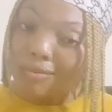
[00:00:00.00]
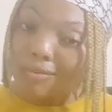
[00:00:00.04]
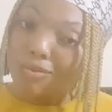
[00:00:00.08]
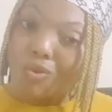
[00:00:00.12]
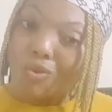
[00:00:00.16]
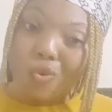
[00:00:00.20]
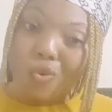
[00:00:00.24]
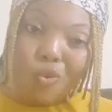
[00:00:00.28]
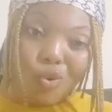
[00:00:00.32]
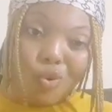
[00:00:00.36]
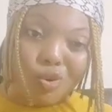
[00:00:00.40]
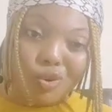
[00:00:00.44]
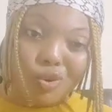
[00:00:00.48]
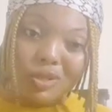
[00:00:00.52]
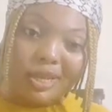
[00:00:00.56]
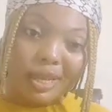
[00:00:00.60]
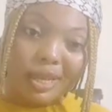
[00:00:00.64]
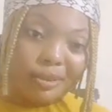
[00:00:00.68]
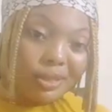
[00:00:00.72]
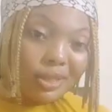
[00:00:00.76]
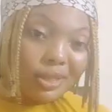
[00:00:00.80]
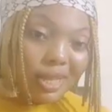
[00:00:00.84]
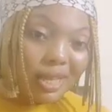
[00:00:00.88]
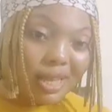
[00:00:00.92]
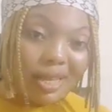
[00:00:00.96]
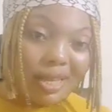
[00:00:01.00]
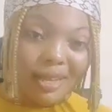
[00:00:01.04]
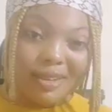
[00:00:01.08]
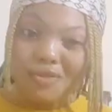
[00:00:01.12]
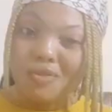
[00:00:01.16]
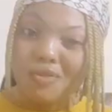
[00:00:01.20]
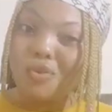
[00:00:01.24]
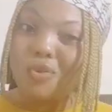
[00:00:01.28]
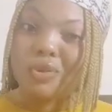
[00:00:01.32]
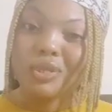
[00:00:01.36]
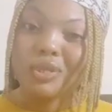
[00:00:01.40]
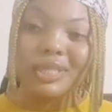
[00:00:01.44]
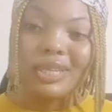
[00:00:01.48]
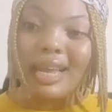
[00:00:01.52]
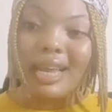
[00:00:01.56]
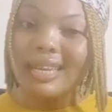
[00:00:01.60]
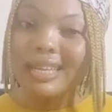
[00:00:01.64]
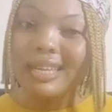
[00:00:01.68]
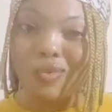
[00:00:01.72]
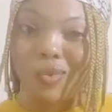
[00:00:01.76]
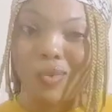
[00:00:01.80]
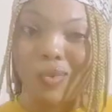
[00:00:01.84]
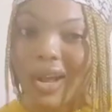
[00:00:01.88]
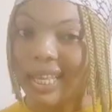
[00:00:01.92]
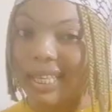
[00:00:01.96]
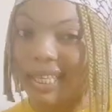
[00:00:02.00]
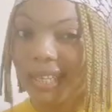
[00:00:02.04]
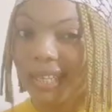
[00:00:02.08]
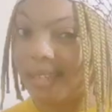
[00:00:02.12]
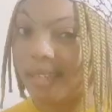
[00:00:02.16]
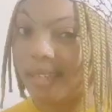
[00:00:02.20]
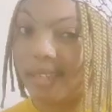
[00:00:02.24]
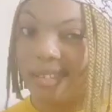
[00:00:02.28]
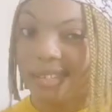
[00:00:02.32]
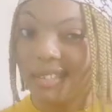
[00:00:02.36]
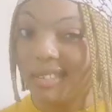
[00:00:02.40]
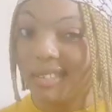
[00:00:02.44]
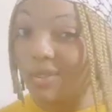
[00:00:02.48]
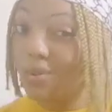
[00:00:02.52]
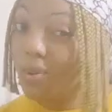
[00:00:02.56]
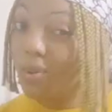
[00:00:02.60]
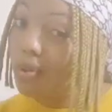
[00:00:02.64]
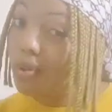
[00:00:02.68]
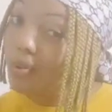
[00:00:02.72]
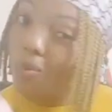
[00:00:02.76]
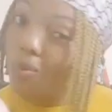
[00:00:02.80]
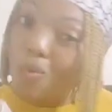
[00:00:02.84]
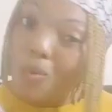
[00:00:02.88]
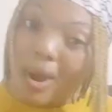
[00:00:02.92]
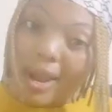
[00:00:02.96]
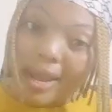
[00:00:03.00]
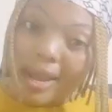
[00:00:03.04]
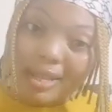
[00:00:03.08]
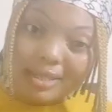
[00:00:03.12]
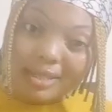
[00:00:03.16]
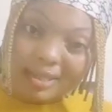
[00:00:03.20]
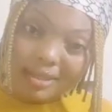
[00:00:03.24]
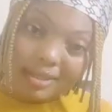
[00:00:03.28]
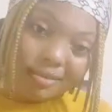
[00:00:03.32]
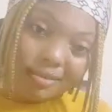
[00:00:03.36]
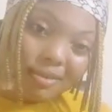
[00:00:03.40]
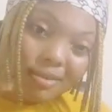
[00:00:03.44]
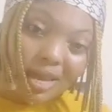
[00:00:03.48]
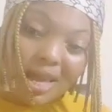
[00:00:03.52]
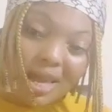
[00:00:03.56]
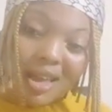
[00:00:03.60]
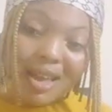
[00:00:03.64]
No go use and say you don't see any whitening. It doesn't white.